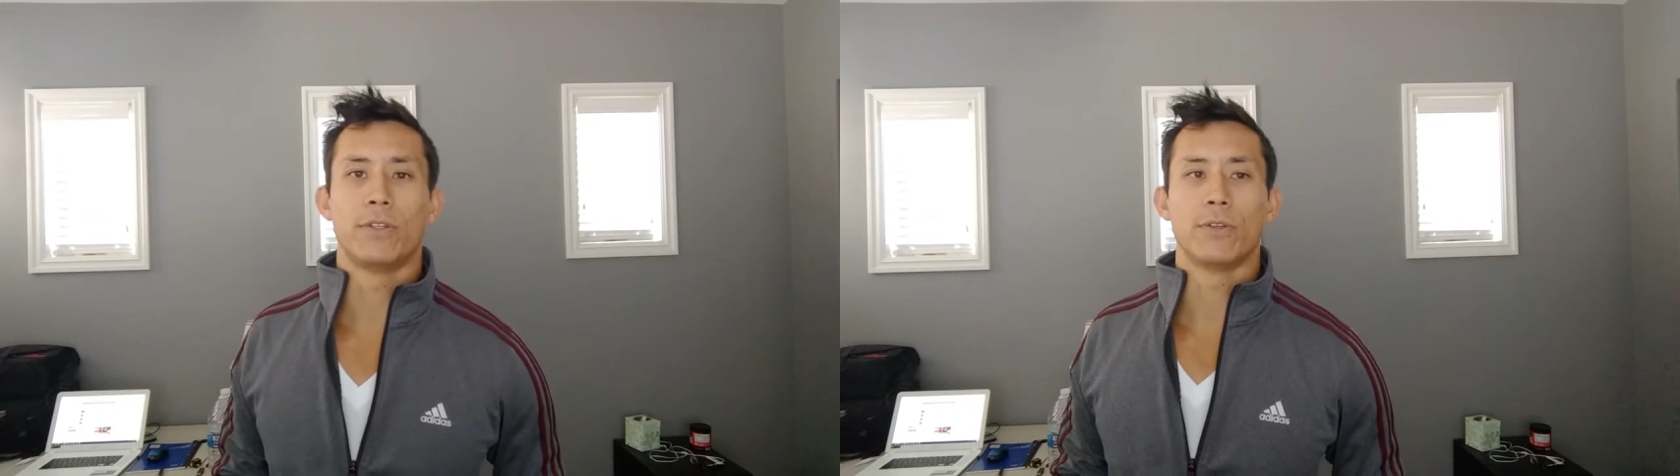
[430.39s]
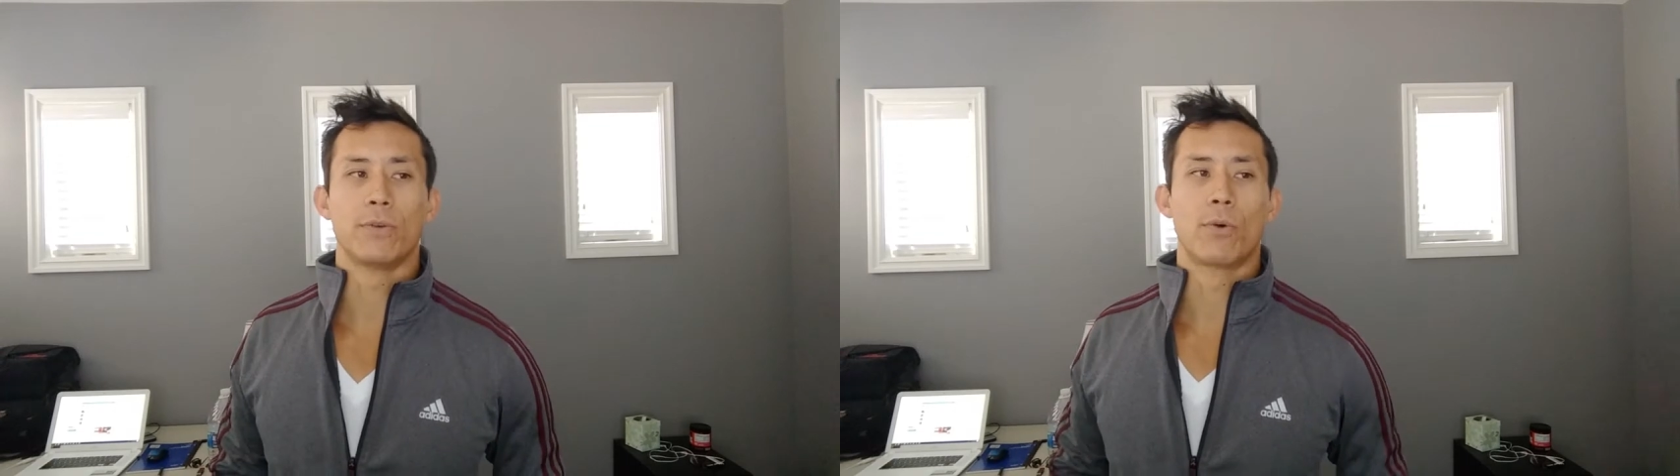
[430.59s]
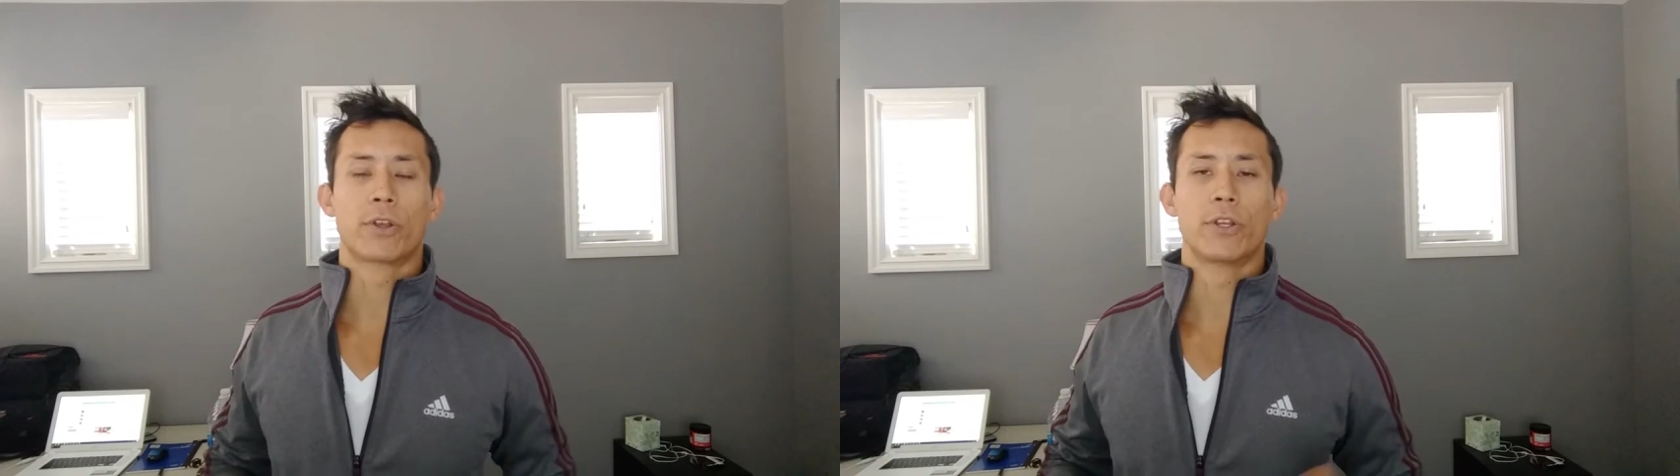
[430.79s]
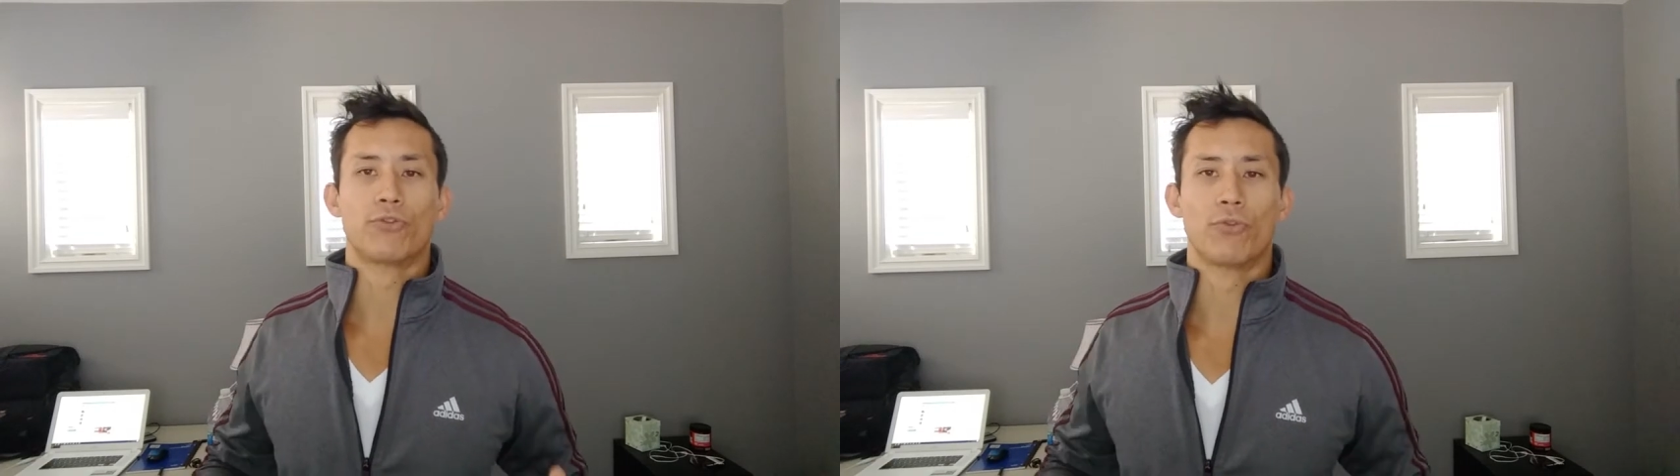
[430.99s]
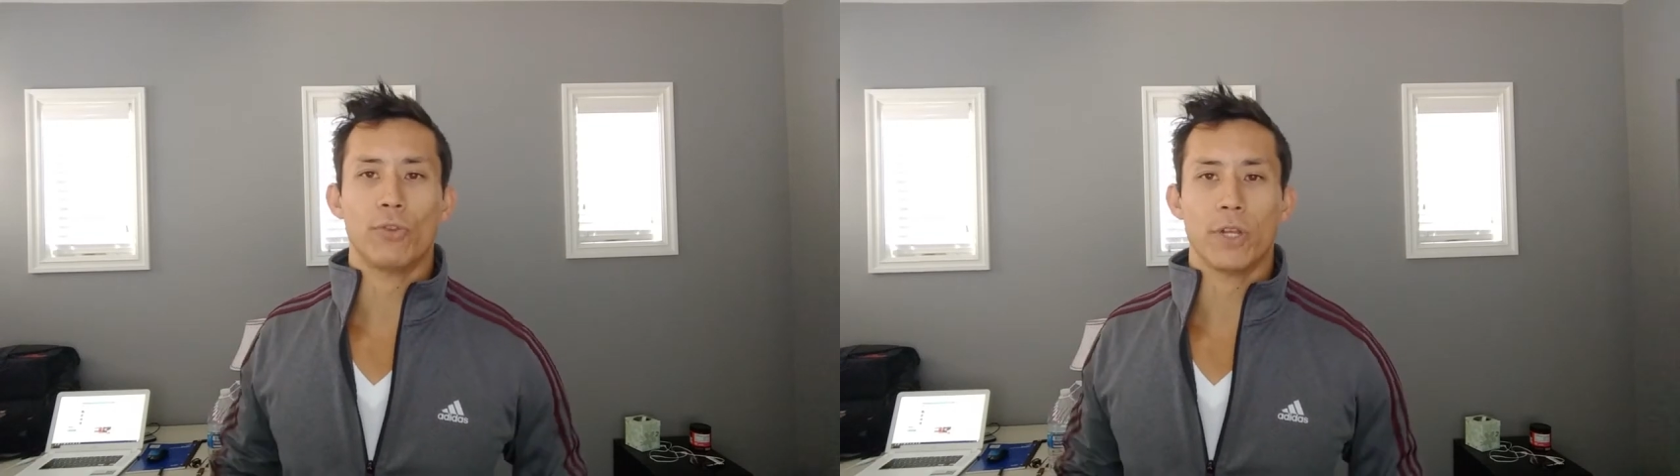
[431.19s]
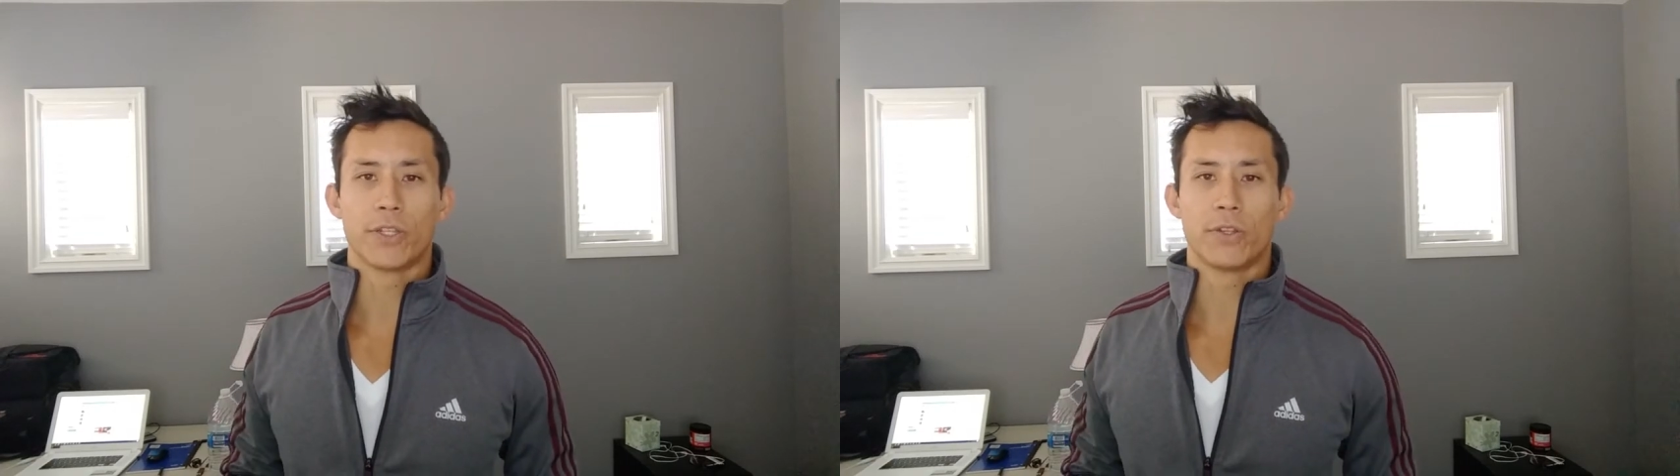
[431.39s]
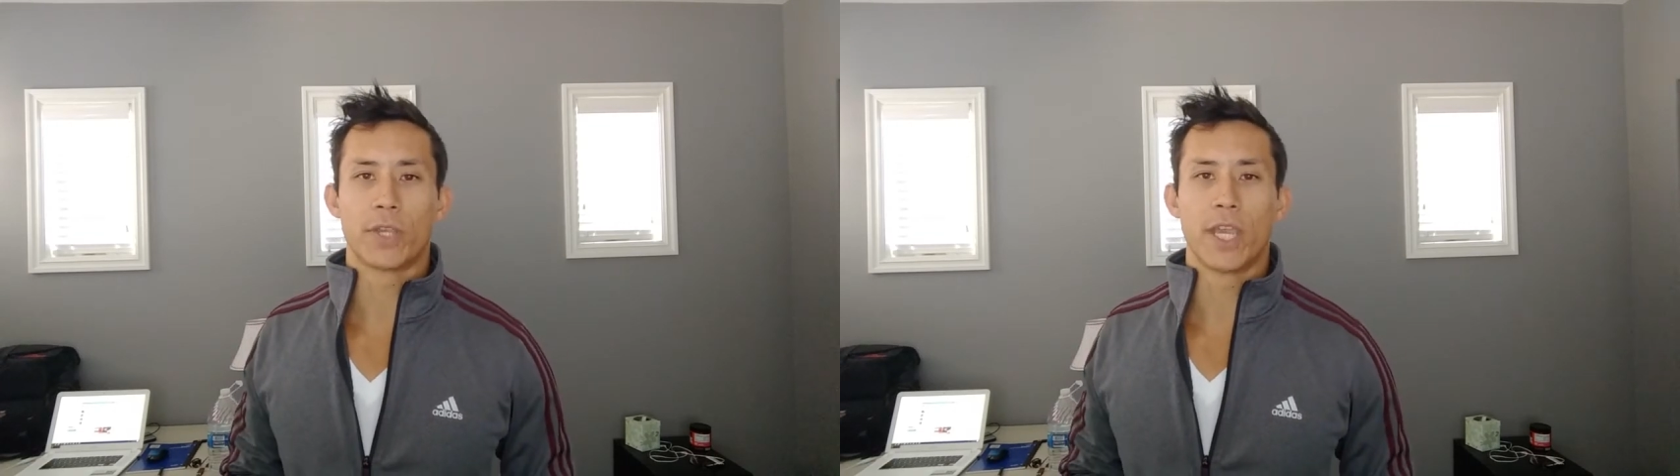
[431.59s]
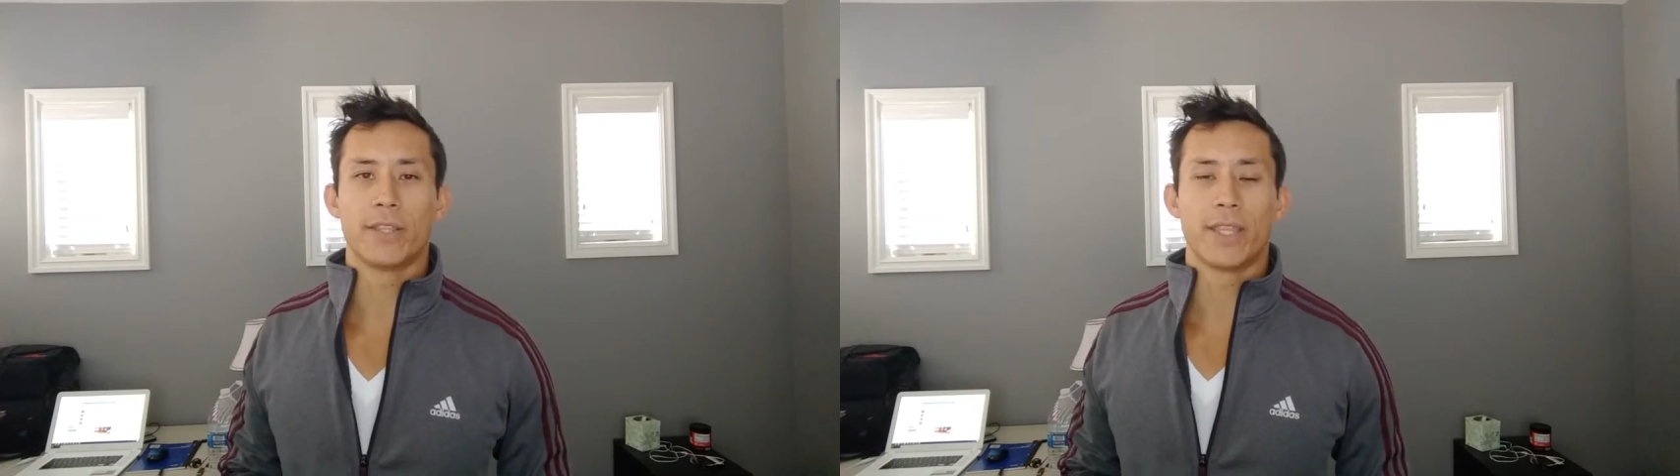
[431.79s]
do or control us, okay?